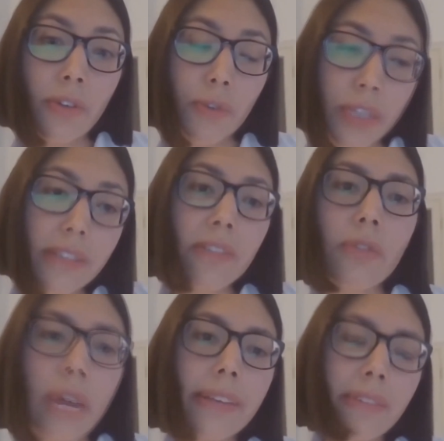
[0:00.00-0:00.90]
to this
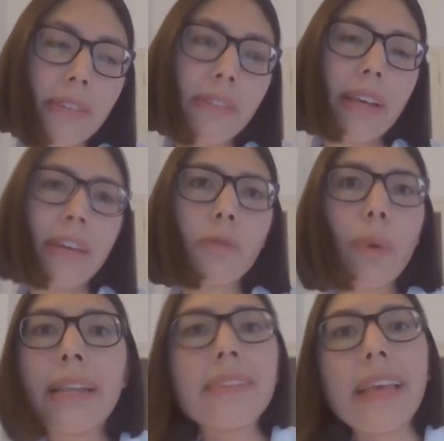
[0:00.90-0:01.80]
crisis, as
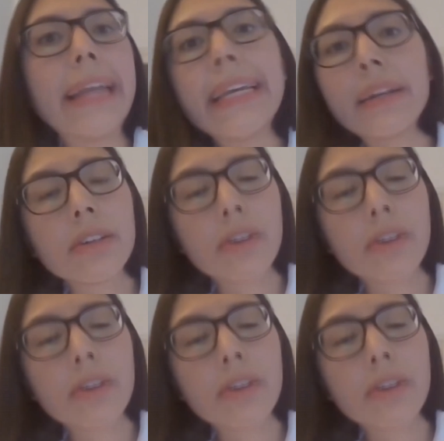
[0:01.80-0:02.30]
well as any other